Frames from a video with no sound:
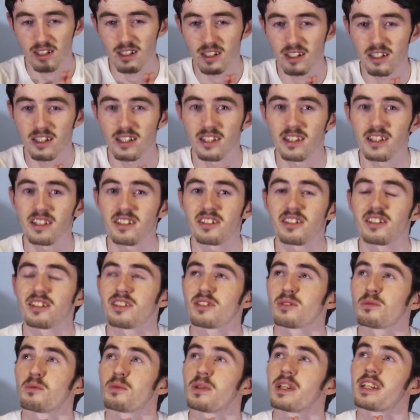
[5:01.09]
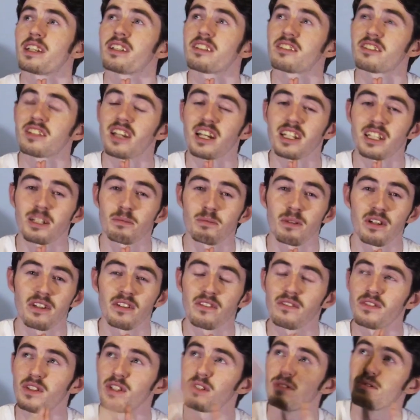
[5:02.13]
this is the weirdest setup I've
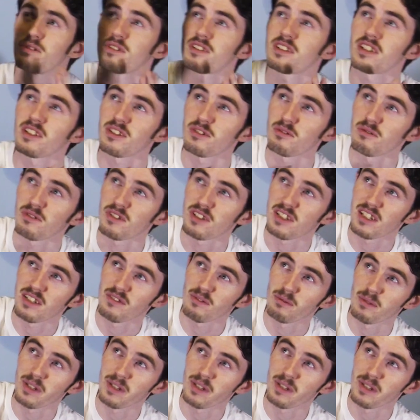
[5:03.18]
used, as you can see from the